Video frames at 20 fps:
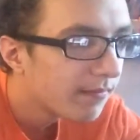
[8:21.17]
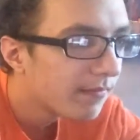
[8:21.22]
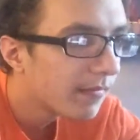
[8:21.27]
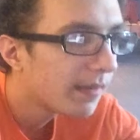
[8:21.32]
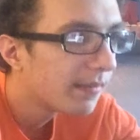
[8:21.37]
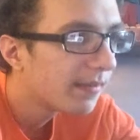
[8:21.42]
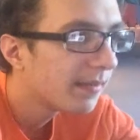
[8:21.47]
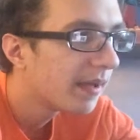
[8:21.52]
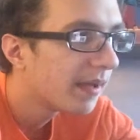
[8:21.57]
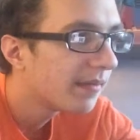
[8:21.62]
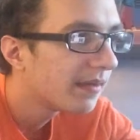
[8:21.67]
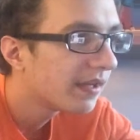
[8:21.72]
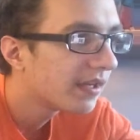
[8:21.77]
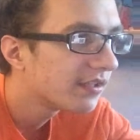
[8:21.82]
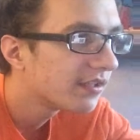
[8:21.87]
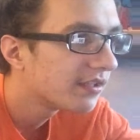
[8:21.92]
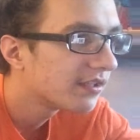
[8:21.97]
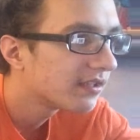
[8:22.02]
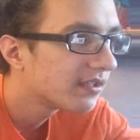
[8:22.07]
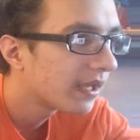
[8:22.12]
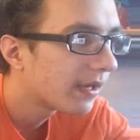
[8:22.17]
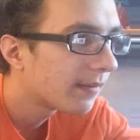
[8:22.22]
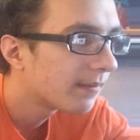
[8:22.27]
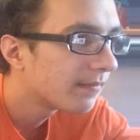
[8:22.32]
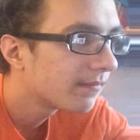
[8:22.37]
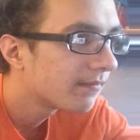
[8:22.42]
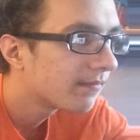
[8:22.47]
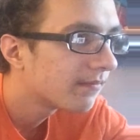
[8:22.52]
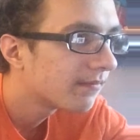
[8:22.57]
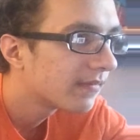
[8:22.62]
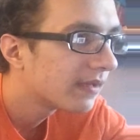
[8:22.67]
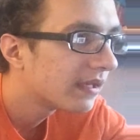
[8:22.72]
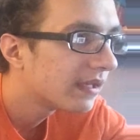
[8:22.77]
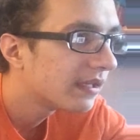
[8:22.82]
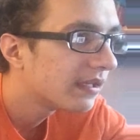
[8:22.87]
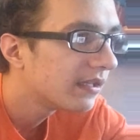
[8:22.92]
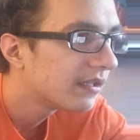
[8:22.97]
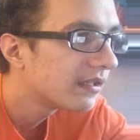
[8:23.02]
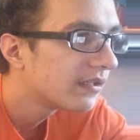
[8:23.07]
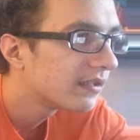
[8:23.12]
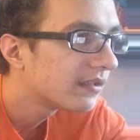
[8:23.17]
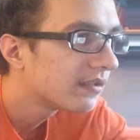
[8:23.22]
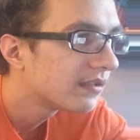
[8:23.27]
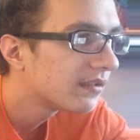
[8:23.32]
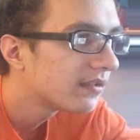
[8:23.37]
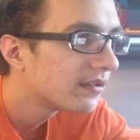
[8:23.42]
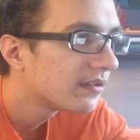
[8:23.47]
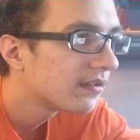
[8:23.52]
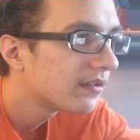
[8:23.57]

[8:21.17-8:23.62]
Maybe I should stop this.